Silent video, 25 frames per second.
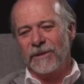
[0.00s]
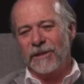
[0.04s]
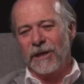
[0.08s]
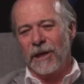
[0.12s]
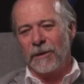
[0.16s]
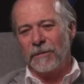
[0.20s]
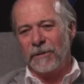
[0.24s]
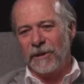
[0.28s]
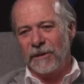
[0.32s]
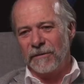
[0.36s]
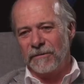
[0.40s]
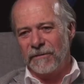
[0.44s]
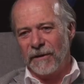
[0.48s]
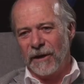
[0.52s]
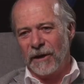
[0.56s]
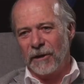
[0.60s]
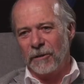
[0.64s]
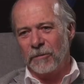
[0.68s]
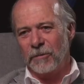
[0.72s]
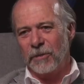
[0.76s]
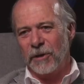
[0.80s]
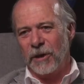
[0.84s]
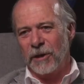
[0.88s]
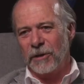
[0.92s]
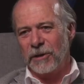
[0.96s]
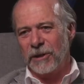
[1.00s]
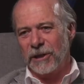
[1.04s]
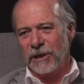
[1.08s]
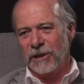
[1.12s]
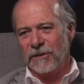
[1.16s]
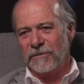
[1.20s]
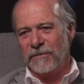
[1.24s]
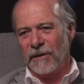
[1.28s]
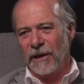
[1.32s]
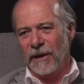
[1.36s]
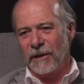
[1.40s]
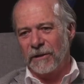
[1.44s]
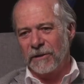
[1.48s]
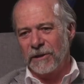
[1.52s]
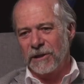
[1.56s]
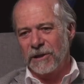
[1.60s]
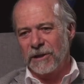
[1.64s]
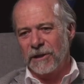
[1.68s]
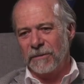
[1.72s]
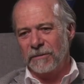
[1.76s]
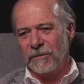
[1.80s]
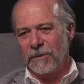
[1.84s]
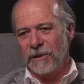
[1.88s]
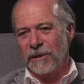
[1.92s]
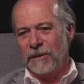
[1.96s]
So many failed projects failed
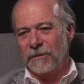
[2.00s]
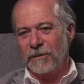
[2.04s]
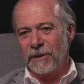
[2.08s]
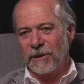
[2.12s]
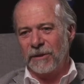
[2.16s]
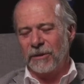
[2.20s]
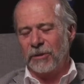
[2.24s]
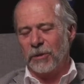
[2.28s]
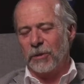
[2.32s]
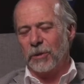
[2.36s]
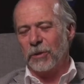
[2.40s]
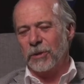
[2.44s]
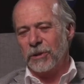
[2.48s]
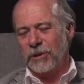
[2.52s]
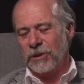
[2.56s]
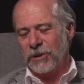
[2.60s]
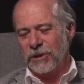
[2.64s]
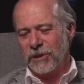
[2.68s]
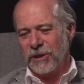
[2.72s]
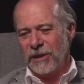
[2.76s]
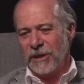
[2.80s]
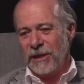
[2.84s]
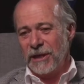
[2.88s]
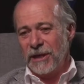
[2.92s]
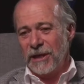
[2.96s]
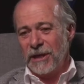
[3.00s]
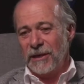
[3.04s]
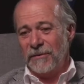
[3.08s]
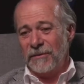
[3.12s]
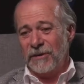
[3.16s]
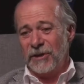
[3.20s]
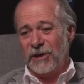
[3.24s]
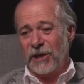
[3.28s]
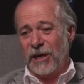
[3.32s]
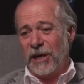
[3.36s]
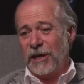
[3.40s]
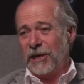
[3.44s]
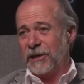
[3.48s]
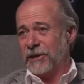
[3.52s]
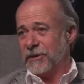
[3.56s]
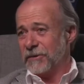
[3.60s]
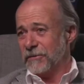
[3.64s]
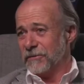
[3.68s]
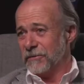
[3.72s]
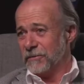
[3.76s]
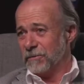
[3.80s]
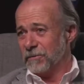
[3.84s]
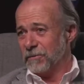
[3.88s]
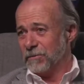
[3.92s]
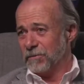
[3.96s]
simply because of a change
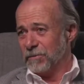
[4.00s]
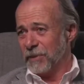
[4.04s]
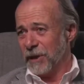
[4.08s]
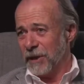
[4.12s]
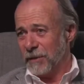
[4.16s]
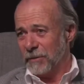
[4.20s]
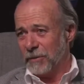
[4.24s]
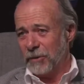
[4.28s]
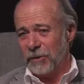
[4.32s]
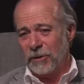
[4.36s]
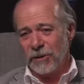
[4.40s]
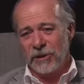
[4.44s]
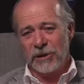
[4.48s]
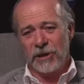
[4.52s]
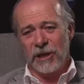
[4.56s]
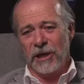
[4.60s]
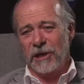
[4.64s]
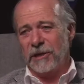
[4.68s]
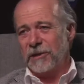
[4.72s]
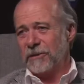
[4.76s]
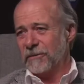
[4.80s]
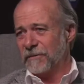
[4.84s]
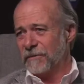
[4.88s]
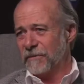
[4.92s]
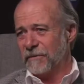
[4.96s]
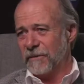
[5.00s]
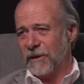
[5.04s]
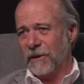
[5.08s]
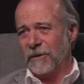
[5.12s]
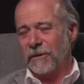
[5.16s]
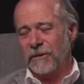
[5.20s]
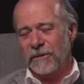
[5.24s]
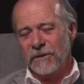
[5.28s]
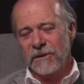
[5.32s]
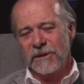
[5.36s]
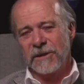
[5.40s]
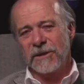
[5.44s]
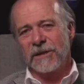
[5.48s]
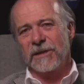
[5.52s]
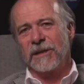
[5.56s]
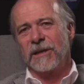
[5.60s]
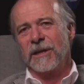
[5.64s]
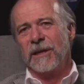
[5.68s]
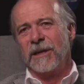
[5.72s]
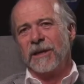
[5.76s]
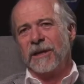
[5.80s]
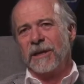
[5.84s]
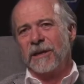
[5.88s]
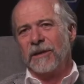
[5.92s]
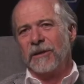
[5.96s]
of people, a change of focus,
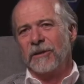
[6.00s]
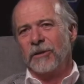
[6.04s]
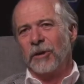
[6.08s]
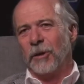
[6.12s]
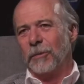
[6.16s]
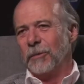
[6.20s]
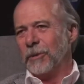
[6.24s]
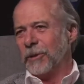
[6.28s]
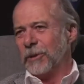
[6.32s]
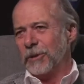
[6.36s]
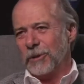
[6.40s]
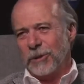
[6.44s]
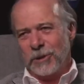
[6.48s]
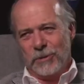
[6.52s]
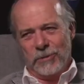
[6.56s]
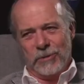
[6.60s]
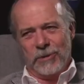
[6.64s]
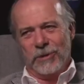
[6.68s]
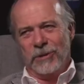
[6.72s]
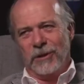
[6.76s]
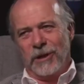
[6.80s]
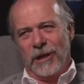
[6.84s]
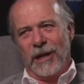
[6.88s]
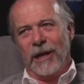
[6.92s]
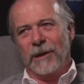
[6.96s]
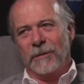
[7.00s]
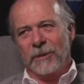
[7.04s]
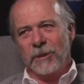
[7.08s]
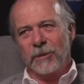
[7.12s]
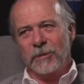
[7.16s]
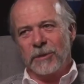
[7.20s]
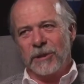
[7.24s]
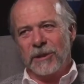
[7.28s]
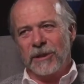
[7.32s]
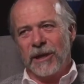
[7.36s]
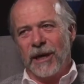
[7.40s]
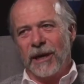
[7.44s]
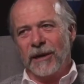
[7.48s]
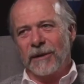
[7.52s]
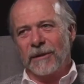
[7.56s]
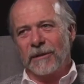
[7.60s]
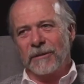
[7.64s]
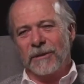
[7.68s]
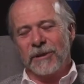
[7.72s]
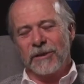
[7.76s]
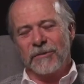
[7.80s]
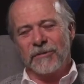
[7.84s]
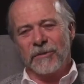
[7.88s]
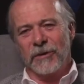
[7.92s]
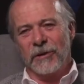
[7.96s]
not because it was not able to be done.
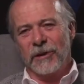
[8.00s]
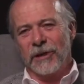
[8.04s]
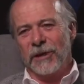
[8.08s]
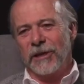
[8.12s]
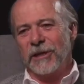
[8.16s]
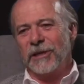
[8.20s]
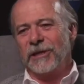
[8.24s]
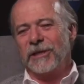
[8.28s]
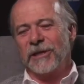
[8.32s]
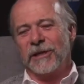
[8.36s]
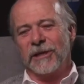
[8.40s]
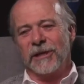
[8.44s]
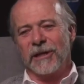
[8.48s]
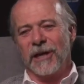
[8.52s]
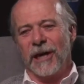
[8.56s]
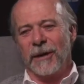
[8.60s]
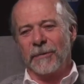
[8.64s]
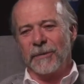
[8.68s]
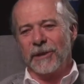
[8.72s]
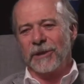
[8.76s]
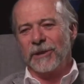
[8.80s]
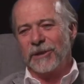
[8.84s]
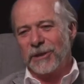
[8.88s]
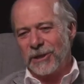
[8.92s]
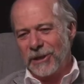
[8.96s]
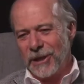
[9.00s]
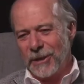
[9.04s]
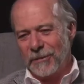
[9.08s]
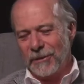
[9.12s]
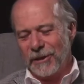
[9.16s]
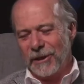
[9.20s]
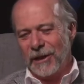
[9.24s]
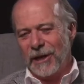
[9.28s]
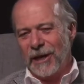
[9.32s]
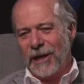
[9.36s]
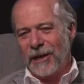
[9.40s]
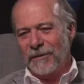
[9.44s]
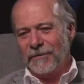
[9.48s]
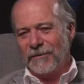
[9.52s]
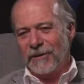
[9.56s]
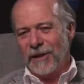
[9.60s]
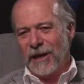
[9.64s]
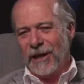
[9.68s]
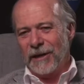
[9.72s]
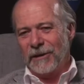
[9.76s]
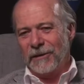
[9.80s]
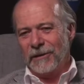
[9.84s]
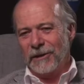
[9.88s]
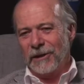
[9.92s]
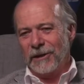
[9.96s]
And it's very easy to come into something half
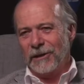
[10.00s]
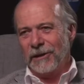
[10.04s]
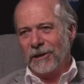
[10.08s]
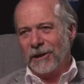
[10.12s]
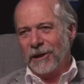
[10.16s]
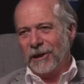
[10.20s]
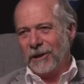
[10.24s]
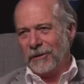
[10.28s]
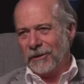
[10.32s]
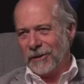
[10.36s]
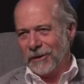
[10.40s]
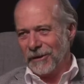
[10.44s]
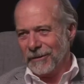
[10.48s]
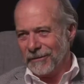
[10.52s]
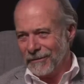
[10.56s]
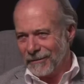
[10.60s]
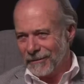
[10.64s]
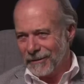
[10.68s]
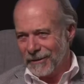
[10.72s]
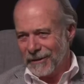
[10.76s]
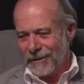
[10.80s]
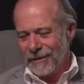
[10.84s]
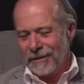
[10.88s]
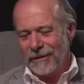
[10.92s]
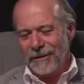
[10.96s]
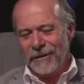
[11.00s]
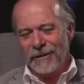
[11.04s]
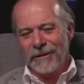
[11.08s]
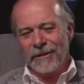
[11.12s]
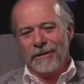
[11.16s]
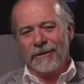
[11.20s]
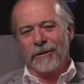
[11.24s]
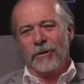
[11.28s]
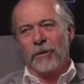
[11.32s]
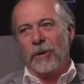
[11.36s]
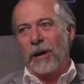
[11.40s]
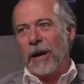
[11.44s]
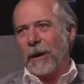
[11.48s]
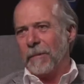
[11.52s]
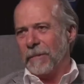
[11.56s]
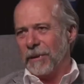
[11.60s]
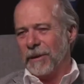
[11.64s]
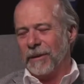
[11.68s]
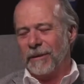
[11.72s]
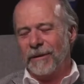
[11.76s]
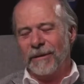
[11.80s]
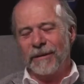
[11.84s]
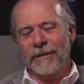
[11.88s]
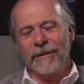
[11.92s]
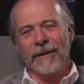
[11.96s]
done and declare it crap
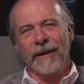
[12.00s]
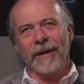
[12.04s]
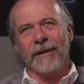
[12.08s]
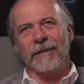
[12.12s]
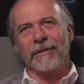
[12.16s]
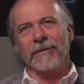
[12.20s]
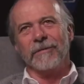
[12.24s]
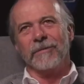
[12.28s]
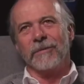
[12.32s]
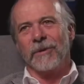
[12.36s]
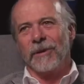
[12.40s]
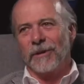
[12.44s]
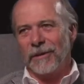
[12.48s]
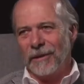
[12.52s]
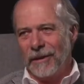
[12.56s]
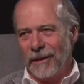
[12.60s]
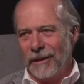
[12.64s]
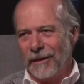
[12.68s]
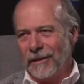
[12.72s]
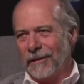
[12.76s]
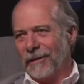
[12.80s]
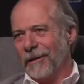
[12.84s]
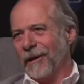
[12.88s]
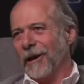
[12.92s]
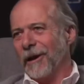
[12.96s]
and let it